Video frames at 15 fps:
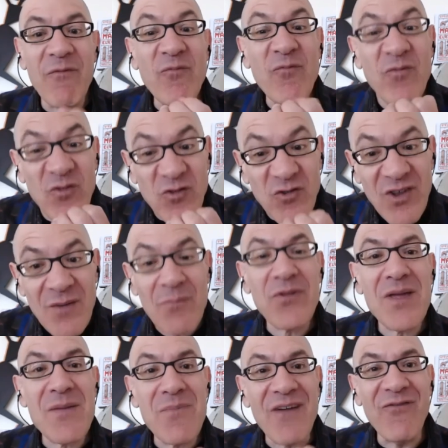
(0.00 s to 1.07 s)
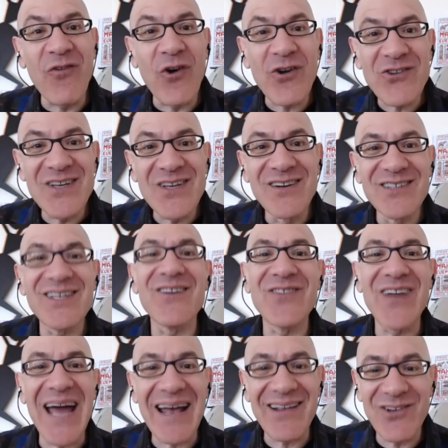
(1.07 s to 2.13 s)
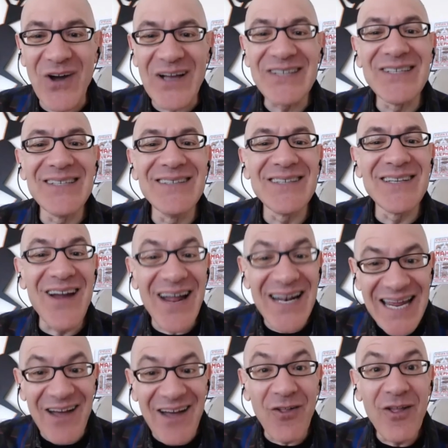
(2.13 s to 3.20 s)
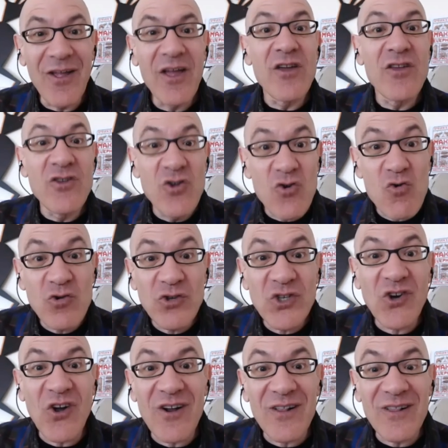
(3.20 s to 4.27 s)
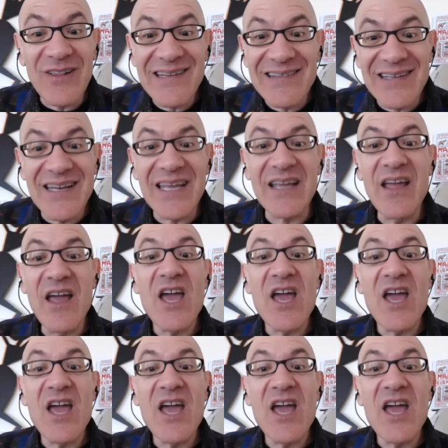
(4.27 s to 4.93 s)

Simply by forcing yourself to ask questions and not tell, you start listening.